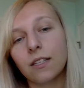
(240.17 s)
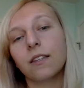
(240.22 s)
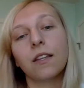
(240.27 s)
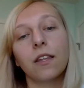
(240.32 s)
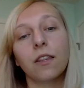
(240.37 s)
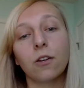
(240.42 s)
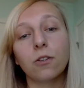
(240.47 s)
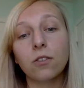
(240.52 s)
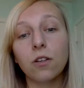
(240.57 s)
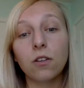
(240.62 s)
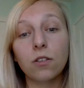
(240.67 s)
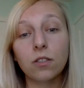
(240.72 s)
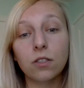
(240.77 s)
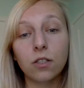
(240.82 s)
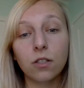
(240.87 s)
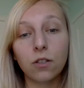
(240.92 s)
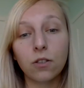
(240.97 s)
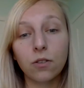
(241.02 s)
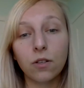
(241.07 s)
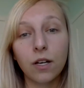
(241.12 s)
And then there's
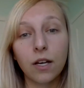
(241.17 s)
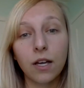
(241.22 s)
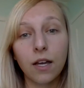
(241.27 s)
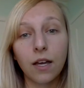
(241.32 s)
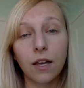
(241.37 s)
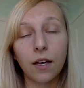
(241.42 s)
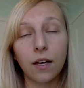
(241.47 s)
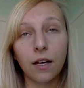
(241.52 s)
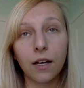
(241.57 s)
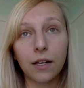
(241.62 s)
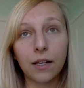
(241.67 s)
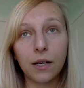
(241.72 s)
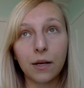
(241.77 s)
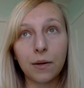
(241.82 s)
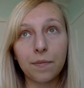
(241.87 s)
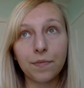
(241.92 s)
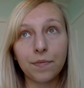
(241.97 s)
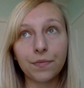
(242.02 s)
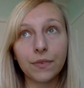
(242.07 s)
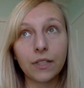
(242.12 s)
also
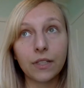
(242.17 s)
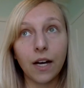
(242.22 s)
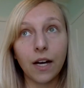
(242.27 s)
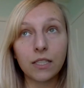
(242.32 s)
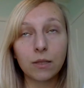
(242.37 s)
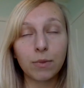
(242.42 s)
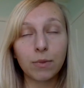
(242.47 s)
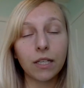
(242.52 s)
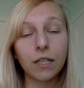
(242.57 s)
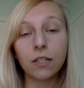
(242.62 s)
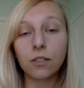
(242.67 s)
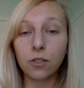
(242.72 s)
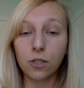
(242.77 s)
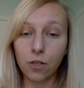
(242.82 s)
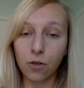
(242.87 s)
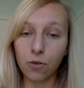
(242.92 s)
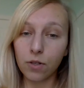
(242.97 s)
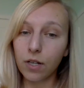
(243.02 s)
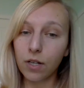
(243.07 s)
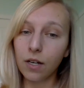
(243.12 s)
Cosmic Kids
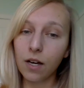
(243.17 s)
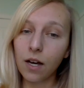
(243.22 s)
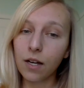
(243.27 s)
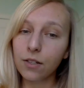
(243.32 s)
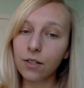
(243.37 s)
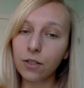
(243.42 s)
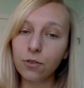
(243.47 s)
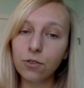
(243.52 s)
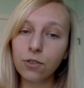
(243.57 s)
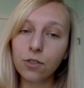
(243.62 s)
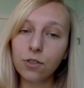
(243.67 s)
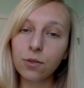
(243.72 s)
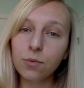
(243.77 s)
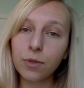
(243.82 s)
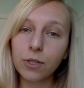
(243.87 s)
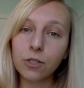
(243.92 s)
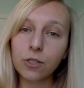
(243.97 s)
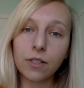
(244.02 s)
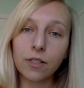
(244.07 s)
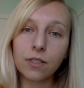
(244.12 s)
Yoga on YouTube,
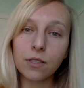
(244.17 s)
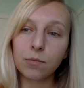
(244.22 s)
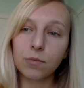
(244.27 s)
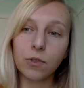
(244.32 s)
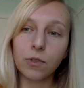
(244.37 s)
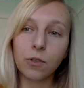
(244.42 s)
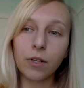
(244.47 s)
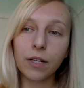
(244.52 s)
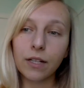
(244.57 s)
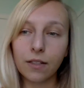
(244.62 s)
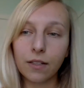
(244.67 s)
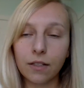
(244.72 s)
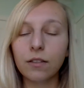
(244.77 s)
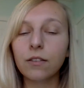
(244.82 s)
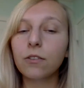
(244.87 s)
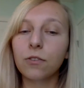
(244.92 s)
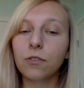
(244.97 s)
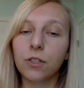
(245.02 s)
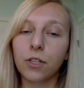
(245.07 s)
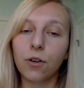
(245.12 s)
which has some great
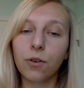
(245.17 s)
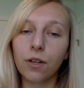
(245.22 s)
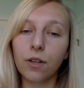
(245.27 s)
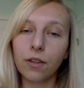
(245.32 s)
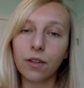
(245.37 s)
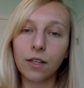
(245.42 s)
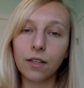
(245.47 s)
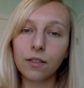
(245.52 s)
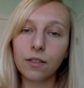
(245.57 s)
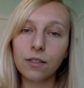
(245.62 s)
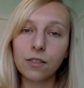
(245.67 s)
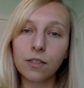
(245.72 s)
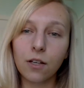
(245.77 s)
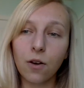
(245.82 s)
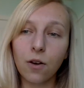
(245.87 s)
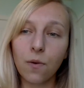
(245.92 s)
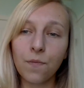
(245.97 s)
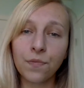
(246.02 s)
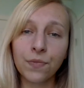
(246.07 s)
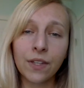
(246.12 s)
little yoga things.
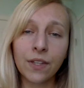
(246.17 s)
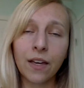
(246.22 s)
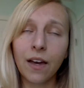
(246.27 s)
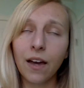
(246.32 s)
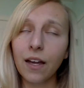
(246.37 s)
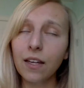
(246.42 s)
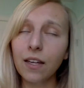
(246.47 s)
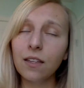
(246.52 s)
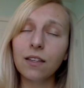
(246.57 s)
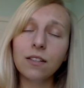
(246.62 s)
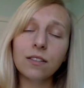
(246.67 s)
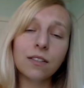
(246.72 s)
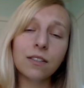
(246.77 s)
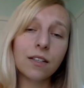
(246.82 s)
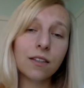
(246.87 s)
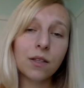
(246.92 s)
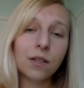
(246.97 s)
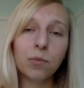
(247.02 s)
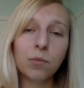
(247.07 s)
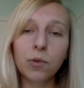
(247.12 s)
So anything to
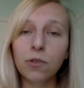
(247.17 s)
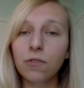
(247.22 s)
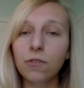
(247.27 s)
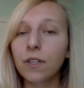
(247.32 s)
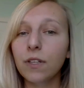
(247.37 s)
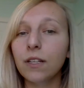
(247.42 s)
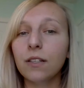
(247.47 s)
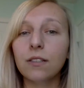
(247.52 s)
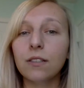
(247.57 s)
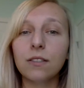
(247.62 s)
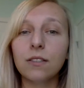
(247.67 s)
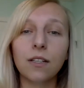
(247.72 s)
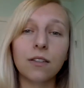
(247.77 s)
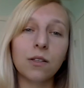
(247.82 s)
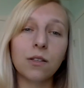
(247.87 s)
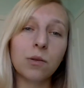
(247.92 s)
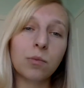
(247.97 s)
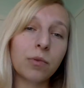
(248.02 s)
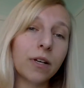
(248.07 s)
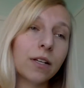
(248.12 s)
get them moving, to get
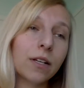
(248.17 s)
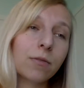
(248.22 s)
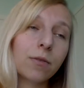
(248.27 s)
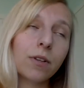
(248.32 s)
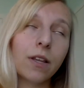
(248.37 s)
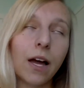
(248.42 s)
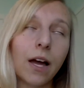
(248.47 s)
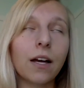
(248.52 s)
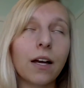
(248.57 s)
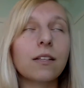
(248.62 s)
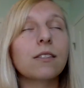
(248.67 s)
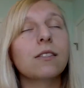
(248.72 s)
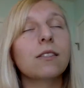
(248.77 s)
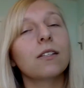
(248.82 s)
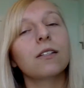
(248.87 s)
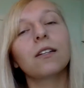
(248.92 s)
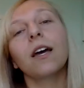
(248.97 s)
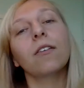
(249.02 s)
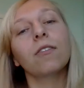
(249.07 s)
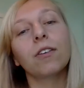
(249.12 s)
their brain relaxed
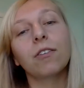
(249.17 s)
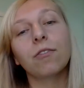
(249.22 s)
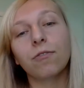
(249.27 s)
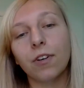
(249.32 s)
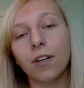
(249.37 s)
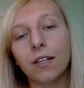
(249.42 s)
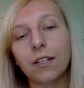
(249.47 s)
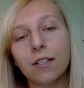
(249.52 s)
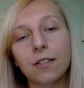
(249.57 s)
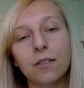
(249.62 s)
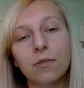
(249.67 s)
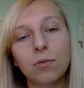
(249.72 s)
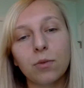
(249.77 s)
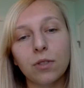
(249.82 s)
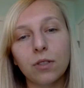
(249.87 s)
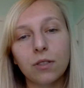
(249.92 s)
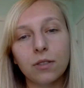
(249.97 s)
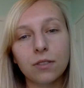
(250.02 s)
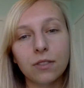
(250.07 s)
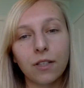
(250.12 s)
and having fun
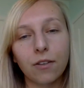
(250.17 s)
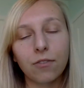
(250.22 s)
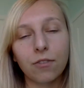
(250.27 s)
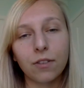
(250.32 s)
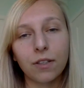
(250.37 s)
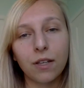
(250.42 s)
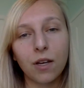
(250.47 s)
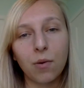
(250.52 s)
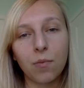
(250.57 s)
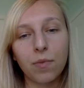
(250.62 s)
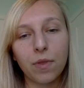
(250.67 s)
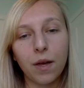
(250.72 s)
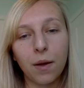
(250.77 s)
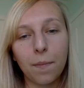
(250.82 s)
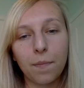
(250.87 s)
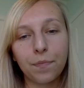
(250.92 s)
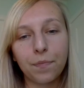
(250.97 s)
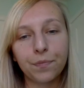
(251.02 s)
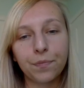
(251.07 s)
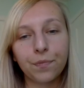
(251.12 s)
will definitely help
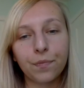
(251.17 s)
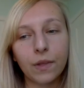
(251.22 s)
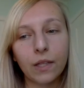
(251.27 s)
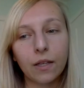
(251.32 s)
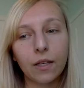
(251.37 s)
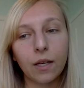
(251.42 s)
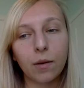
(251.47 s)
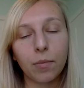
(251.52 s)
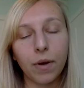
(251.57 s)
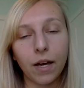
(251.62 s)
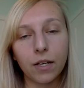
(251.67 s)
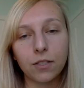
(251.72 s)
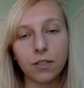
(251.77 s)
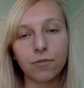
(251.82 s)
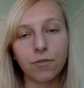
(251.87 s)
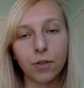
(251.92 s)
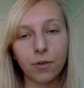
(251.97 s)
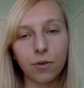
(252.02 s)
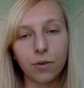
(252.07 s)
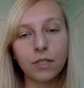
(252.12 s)
them get back to
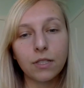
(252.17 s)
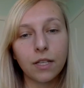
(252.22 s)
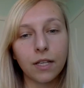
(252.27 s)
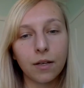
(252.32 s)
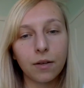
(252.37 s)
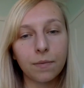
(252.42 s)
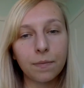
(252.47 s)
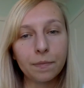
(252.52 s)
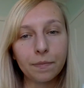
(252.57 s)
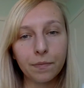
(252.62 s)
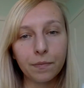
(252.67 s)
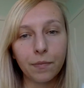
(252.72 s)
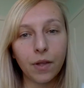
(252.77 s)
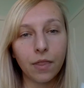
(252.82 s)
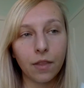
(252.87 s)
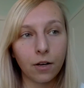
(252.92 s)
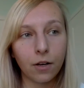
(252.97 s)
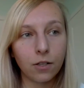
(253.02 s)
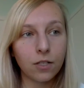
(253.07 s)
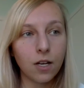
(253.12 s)
focusing
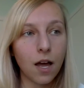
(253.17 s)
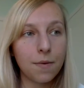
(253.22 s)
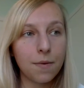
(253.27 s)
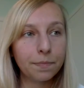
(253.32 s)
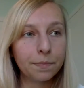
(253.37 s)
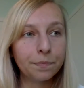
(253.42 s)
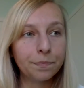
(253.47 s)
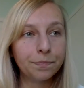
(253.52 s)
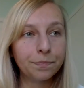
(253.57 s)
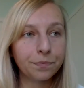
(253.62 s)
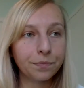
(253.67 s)
when they're done.